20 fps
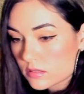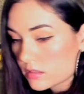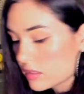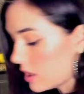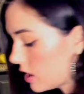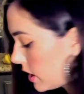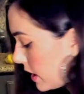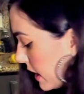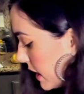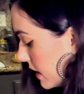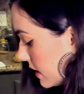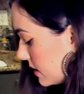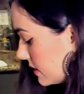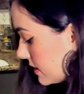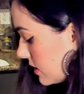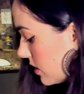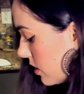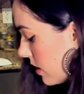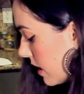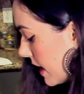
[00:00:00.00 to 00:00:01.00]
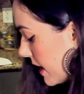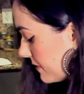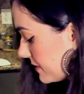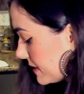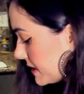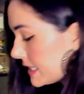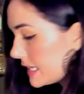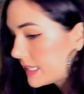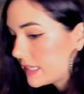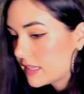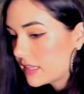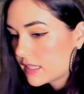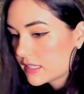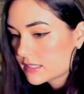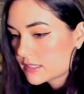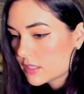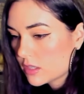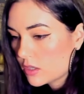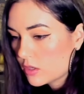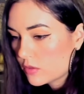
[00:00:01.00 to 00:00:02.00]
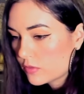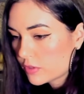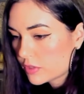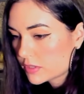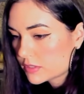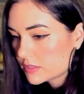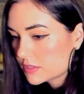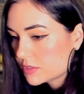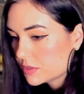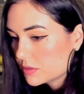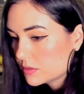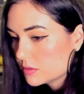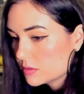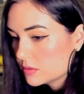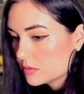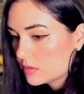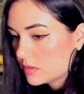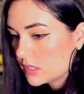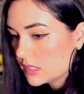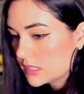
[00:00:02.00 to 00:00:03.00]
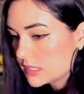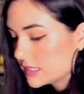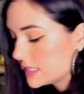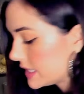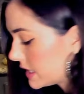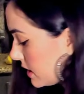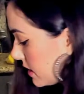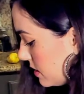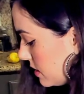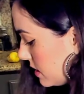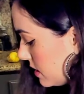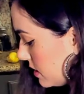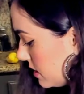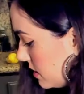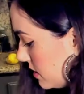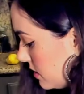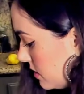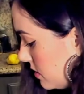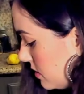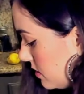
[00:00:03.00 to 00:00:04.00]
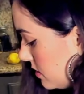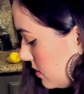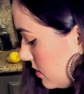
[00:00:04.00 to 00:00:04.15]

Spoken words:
Okay, so I have to take this over to the sink and